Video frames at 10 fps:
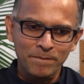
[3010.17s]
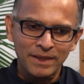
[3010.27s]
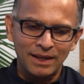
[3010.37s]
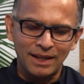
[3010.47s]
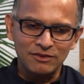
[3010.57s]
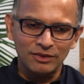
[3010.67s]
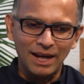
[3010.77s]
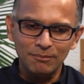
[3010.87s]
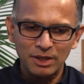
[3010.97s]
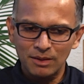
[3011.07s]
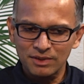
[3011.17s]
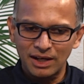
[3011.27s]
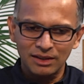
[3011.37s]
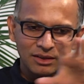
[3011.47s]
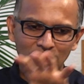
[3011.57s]
And so that becomes kind
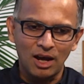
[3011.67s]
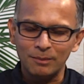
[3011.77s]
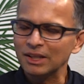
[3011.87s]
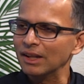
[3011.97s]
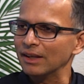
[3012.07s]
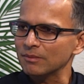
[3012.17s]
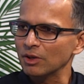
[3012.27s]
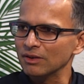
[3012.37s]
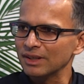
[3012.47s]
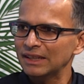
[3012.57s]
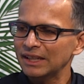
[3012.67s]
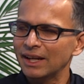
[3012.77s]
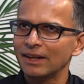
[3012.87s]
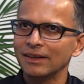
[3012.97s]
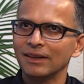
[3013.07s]
of the common lens, because in the
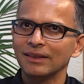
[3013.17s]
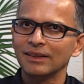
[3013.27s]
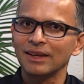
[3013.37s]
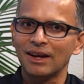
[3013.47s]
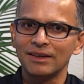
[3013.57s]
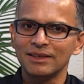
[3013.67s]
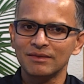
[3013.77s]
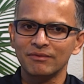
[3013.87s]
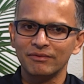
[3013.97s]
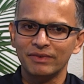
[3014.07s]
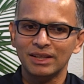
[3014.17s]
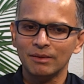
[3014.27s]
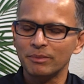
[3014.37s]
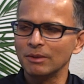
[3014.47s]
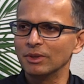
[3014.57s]
end, the irony is we
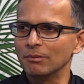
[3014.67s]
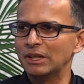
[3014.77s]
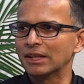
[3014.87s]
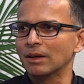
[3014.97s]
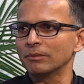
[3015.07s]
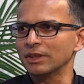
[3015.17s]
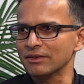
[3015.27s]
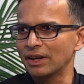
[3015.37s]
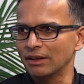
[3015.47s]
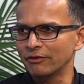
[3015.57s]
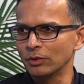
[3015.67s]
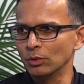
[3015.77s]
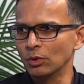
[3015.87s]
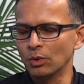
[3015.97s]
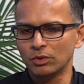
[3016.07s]
think people build companies, right? If you
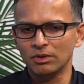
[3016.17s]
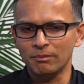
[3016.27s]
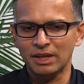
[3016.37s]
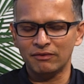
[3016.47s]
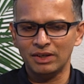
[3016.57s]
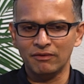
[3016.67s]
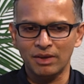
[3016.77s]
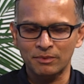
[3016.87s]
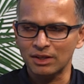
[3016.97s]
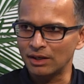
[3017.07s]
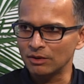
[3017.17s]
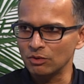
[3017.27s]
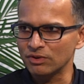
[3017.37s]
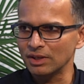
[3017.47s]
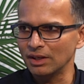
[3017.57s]
go to the Mayfield website, you
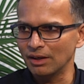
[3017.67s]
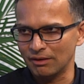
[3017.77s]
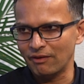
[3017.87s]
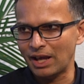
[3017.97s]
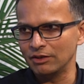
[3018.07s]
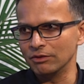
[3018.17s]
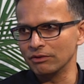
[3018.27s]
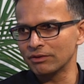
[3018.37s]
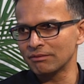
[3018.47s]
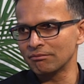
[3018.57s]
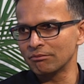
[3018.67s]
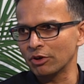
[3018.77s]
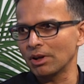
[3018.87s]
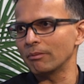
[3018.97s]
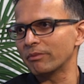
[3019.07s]
see our values
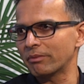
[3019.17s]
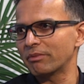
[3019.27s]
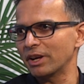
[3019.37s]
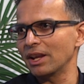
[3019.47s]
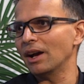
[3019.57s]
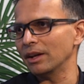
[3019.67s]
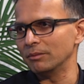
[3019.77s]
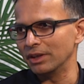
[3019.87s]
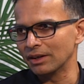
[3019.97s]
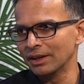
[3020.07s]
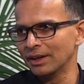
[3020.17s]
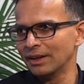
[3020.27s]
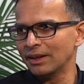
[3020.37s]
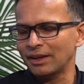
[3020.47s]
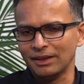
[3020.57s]
put up pretty high up there.
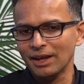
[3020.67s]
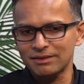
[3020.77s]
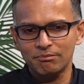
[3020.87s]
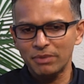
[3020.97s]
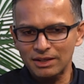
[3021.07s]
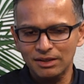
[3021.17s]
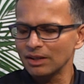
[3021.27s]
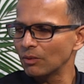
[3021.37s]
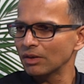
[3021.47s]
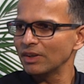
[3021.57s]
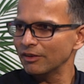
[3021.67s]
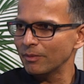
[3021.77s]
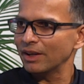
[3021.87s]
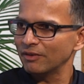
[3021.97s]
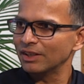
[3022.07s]
And that's basically what we live
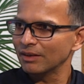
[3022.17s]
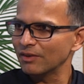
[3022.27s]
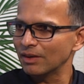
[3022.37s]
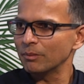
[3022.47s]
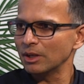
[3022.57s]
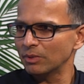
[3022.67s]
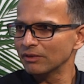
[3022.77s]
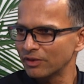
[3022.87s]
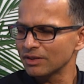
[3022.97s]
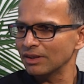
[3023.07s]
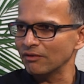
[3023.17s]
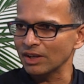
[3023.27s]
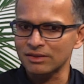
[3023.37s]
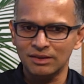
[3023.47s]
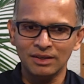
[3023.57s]
by. We think we're a people-first
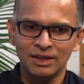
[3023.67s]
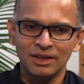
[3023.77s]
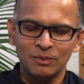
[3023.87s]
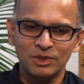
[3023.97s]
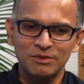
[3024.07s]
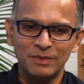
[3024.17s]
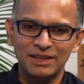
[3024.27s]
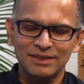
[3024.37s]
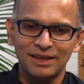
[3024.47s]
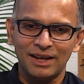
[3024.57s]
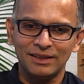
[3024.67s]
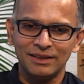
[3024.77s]
investor, which means that,